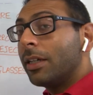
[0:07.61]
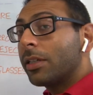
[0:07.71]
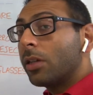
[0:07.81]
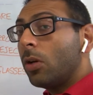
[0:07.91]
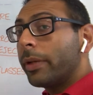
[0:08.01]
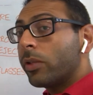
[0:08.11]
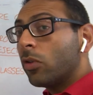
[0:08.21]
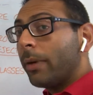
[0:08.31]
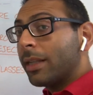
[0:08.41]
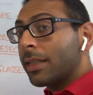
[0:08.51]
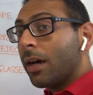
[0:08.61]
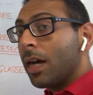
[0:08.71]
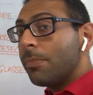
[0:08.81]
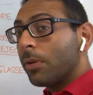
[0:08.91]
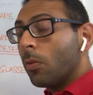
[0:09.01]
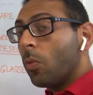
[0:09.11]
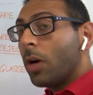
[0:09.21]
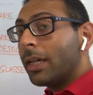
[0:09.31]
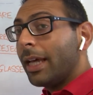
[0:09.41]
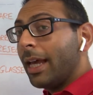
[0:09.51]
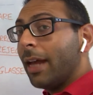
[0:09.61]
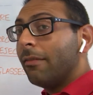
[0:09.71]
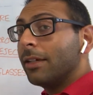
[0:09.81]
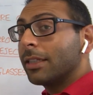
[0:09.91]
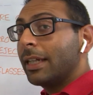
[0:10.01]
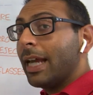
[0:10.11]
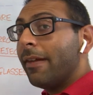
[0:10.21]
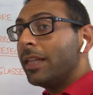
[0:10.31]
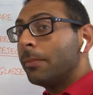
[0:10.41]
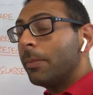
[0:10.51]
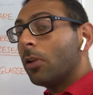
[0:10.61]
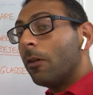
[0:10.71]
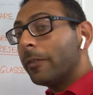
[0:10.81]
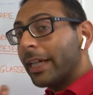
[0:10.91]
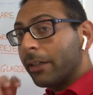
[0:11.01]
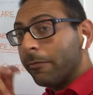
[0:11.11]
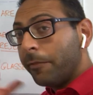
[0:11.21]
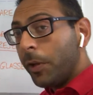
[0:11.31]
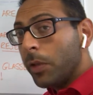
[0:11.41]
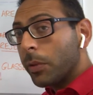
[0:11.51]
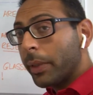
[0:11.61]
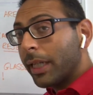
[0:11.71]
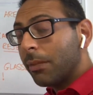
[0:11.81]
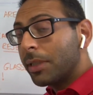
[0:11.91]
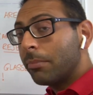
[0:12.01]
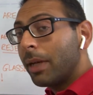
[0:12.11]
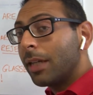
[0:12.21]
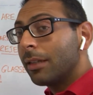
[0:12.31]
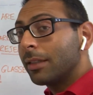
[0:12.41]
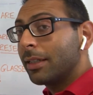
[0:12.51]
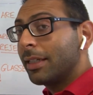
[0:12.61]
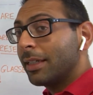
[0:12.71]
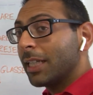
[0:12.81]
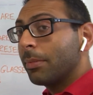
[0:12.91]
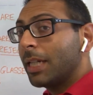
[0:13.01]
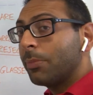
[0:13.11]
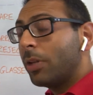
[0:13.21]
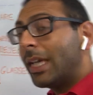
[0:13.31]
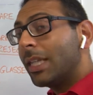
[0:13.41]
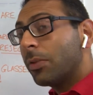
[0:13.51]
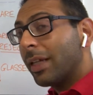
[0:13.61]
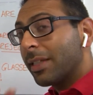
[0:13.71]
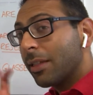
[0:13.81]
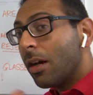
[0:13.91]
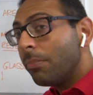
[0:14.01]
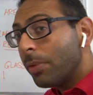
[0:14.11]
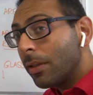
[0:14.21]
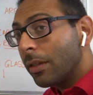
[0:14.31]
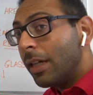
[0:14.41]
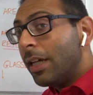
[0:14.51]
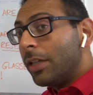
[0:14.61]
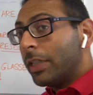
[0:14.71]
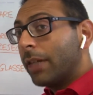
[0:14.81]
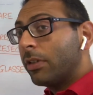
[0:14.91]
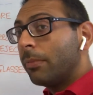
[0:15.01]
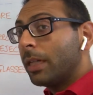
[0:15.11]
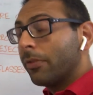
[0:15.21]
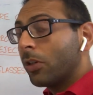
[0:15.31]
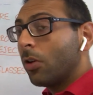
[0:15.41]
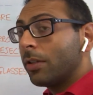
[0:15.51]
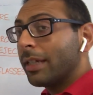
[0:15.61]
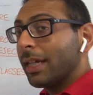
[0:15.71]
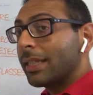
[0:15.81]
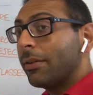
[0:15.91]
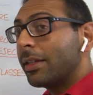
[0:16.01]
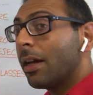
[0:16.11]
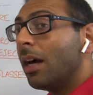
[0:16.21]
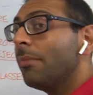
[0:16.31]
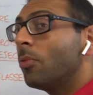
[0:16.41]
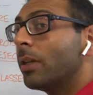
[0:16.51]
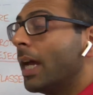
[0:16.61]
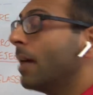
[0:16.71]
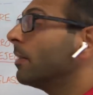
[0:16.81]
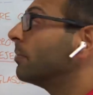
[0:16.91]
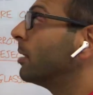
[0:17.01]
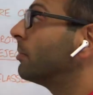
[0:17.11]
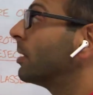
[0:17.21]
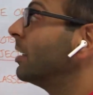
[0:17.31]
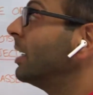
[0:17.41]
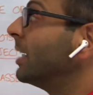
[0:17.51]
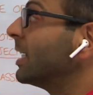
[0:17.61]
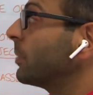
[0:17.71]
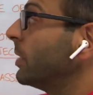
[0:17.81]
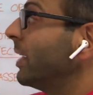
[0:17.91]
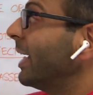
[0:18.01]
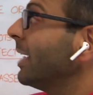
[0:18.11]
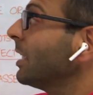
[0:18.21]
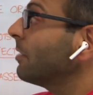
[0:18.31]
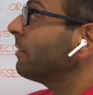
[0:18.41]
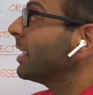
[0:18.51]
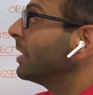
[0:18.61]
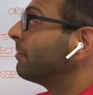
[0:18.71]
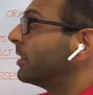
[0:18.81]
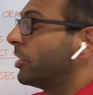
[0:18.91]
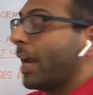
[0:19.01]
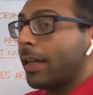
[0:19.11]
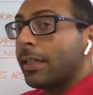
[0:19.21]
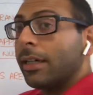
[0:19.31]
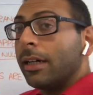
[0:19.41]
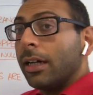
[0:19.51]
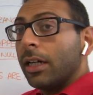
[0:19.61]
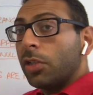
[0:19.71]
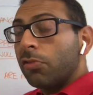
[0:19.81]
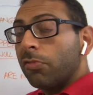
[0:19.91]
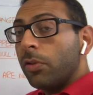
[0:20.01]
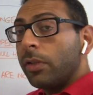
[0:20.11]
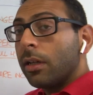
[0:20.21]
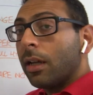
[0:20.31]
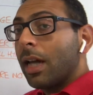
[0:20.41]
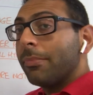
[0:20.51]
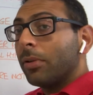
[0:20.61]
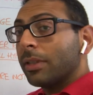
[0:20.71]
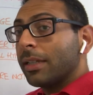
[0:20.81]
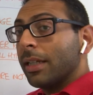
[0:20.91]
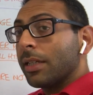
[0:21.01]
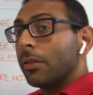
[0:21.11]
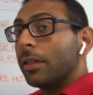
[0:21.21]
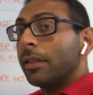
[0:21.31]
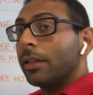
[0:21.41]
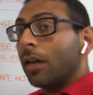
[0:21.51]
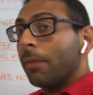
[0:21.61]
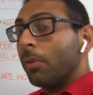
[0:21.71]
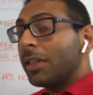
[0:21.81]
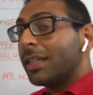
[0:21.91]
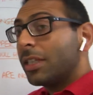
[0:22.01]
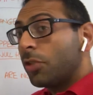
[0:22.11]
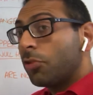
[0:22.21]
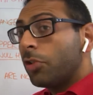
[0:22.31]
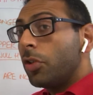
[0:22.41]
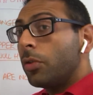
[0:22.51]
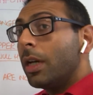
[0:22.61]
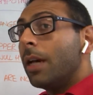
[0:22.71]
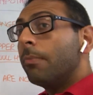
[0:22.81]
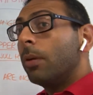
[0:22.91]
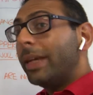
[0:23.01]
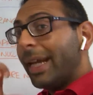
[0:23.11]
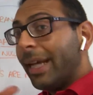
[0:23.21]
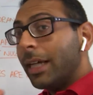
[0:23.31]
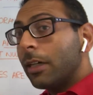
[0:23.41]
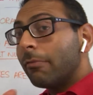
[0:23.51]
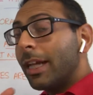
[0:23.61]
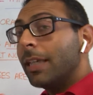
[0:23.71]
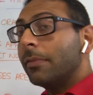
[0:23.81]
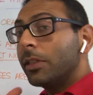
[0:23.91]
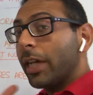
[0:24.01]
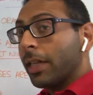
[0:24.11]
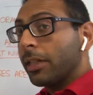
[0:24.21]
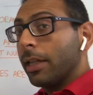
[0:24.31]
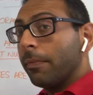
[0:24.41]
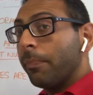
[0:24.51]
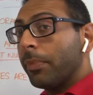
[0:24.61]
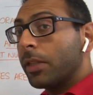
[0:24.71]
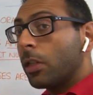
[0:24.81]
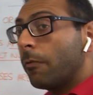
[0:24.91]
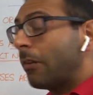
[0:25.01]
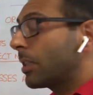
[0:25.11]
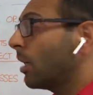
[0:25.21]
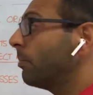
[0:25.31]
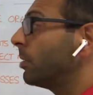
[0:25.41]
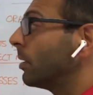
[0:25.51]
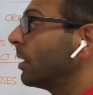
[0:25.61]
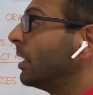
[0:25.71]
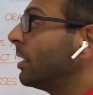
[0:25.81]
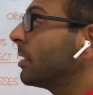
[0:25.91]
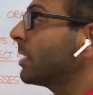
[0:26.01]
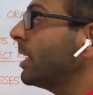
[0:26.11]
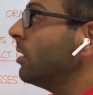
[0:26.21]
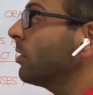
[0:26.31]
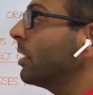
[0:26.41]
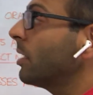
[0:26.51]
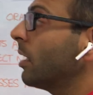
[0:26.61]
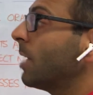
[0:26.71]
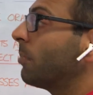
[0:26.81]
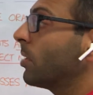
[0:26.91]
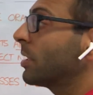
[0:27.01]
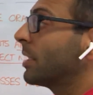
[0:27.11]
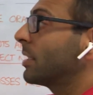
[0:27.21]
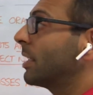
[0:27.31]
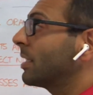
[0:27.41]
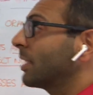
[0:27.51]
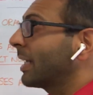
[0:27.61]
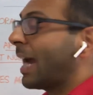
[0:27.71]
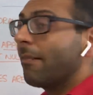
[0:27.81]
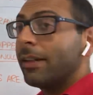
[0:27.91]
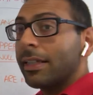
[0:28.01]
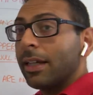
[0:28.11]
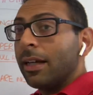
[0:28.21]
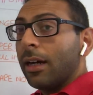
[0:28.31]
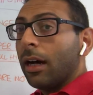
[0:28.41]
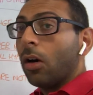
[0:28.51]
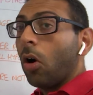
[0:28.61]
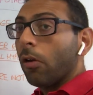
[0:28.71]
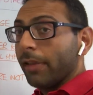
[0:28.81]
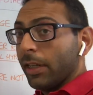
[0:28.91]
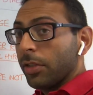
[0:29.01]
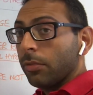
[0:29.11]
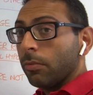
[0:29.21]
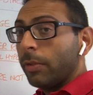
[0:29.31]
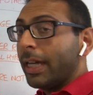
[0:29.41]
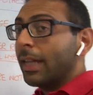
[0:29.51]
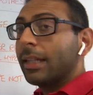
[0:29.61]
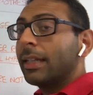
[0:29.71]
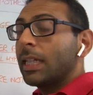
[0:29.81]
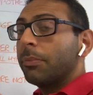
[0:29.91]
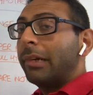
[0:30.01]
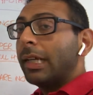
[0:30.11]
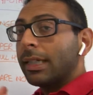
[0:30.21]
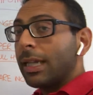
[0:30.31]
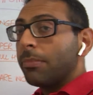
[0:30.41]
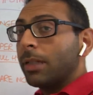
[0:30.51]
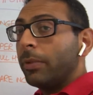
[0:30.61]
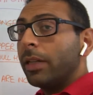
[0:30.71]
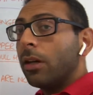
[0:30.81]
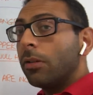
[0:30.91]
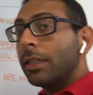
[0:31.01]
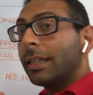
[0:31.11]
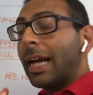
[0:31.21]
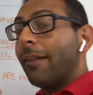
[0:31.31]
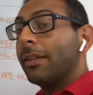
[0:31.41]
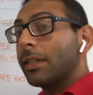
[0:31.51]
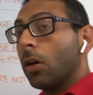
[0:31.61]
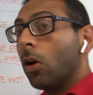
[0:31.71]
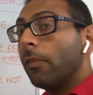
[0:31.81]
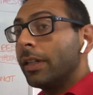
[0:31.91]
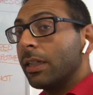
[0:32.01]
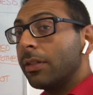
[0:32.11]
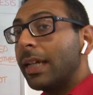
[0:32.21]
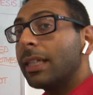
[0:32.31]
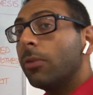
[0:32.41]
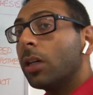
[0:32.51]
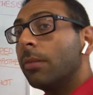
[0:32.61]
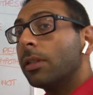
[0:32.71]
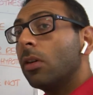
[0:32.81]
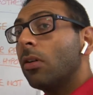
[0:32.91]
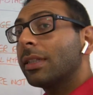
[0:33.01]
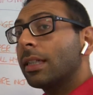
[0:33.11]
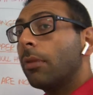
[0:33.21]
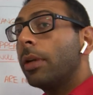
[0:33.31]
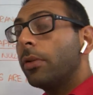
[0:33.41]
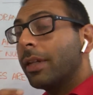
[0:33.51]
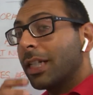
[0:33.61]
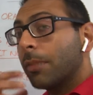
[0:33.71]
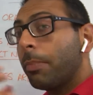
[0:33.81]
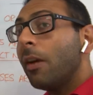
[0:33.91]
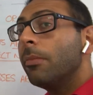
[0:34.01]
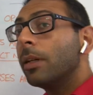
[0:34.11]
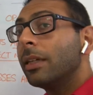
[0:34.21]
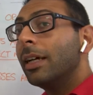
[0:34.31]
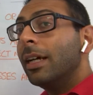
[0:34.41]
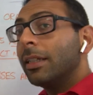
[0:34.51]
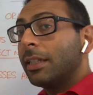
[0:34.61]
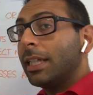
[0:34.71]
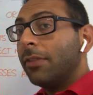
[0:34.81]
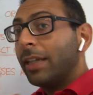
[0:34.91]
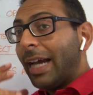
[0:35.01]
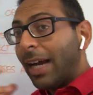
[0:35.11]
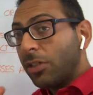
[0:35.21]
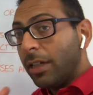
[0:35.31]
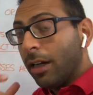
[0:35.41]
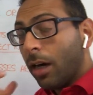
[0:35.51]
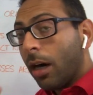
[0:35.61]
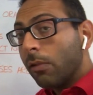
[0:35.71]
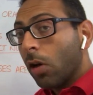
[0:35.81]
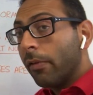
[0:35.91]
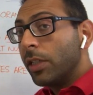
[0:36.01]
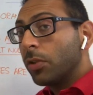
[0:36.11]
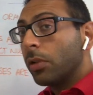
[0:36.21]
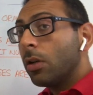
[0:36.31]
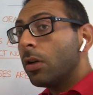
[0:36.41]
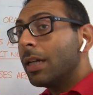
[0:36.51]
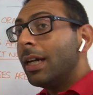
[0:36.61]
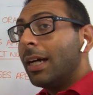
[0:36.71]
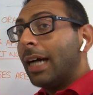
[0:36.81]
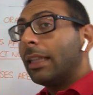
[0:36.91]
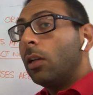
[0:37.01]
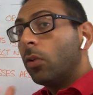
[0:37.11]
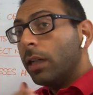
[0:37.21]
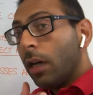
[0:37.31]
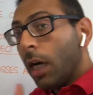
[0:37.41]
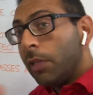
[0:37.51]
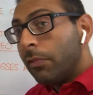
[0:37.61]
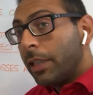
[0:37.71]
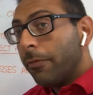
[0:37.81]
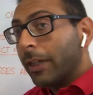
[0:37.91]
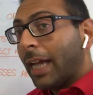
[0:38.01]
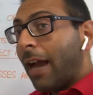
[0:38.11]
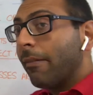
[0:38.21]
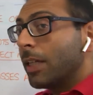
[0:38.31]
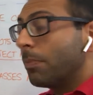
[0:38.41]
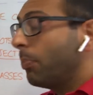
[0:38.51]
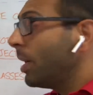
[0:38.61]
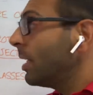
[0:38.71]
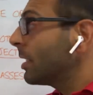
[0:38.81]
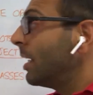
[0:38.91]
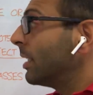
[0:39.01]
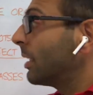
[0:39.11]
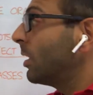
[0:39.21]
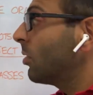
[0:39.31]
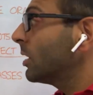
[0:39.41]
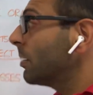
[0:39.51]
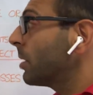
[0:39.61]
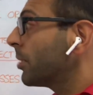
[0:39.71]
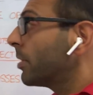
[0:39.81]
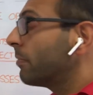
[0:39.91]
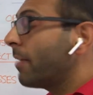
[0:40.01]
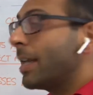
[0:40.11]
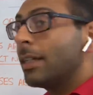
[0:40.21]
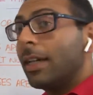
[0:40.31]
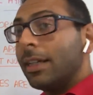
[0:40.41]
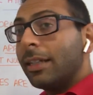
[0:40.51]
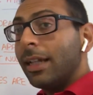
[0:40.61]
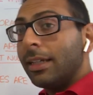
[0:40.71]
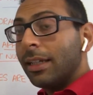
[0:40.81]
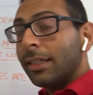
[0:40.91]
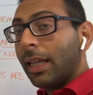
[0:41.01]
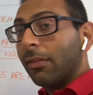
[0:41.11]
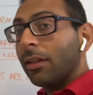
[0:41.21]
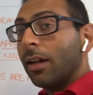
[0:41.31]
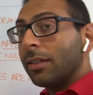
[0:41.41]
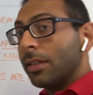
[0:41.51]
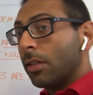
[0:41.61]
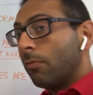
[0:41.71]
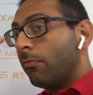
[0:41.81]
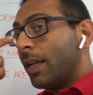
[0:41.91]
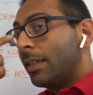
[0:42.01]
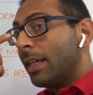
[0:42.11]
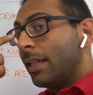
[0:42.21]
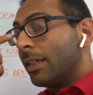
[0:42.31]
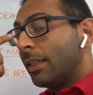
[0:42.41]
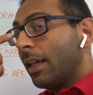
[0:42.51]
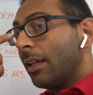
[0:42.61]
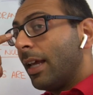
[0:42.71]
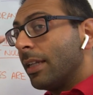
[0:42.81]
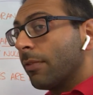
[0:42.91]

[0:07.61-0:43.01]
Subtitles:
So we're gonna talk about type 1 errors, an area that people often get confused with when it comes to medical statistics. But let's put it into an example to give it a bit of context. Now, a type 1 error, remember, is when you incorrectly reject a true null hypothesis. So the hypothesis is true, but we incorrectly reject it. So for example, say you look at a null hypothesis that says the carrots are orange. We get that, that's pretty accepted. We know that carrots are orange. Now say someone comes along and says, I want to do an experiment to see if they actually are orange or not. And they look at 100 different carrots, but they look at them through a red tinted set of glasses, so red tint in their lens.